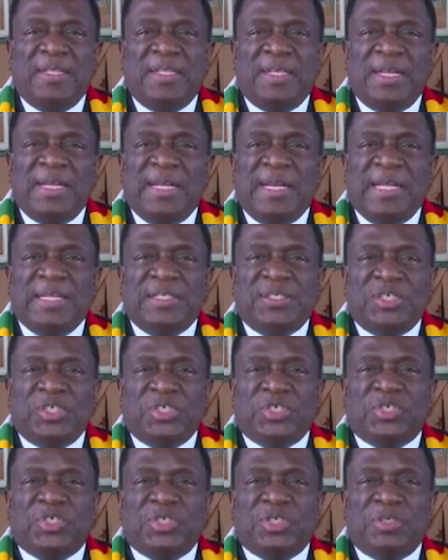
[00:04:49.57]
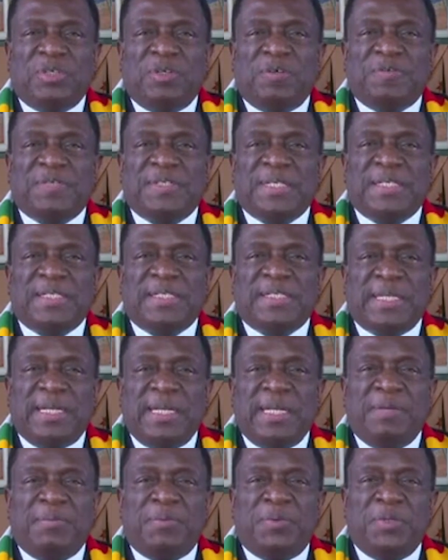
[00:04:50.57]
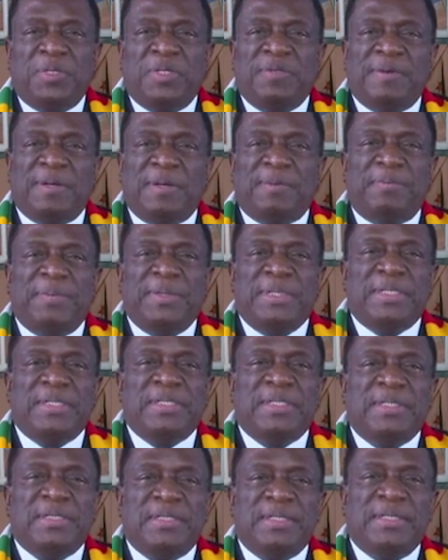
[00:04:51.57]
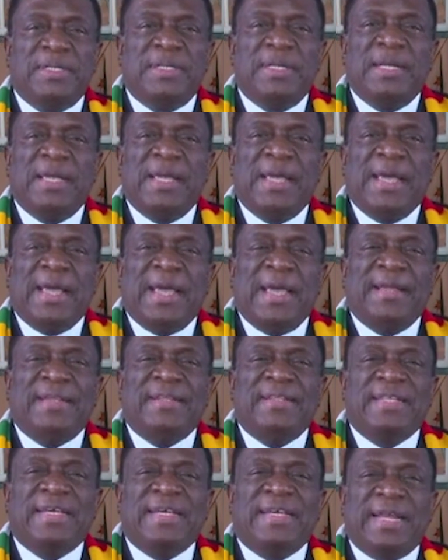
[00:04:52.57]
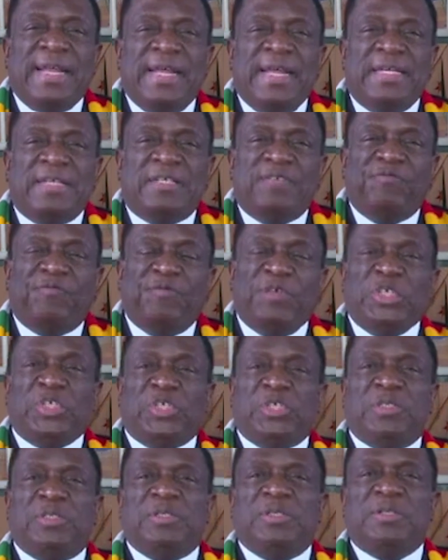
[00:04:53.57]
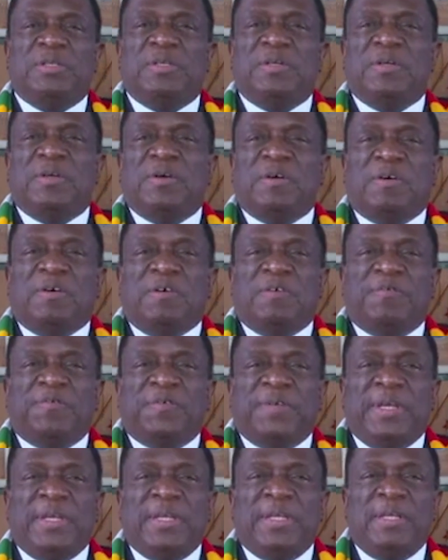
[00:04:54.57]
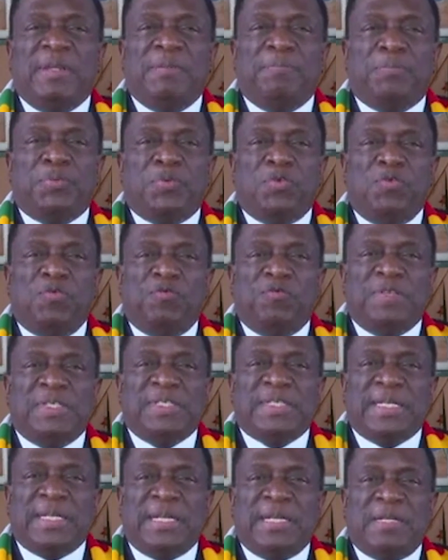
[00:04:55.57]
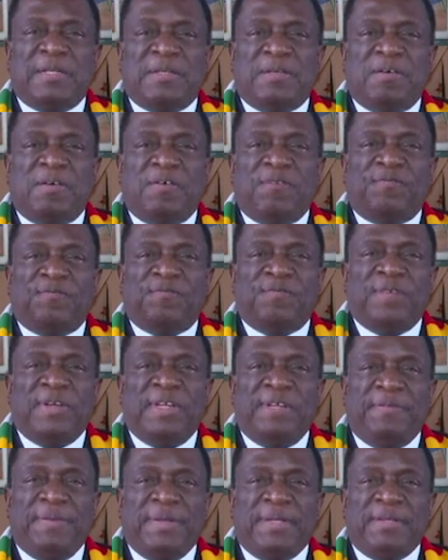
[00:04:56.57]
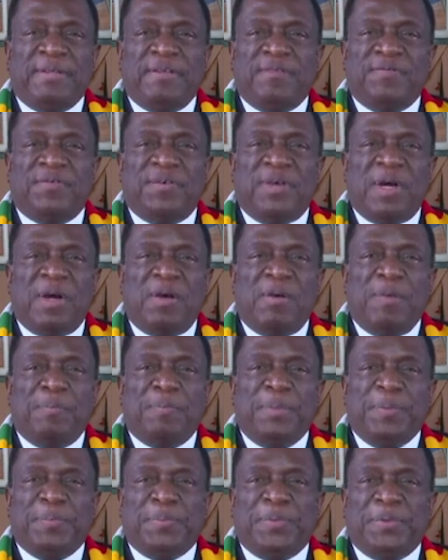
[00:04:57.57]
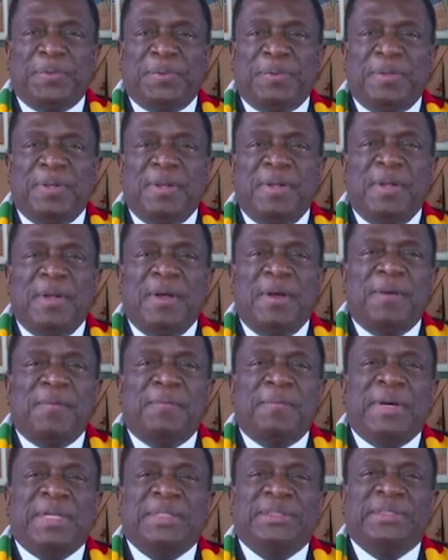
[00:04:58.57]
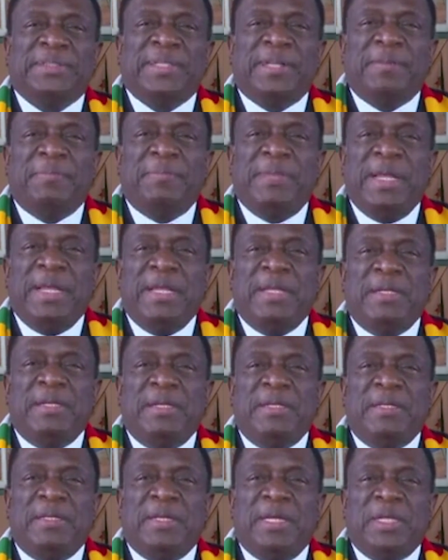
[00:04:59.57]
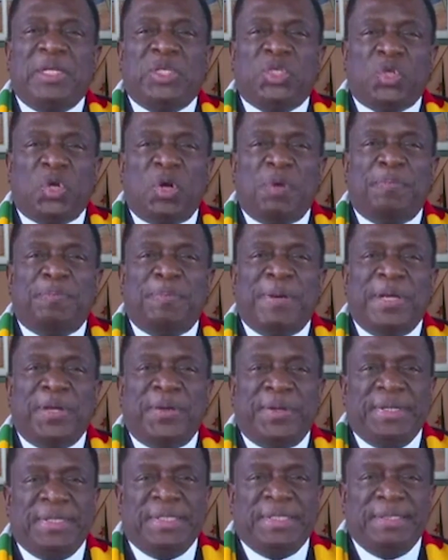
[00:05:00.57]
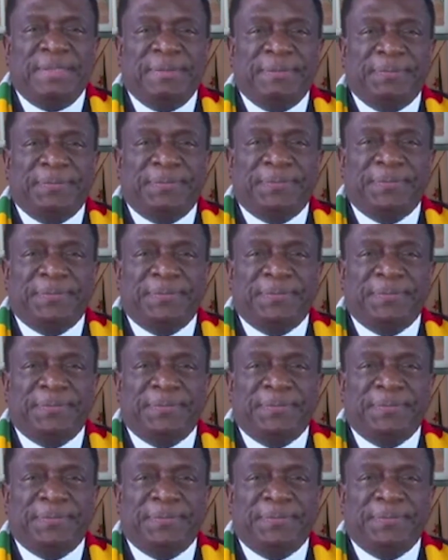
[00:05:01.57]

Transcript: The realization of sustainable development and the great vision of an improved standard of living for our people must remain a top priority.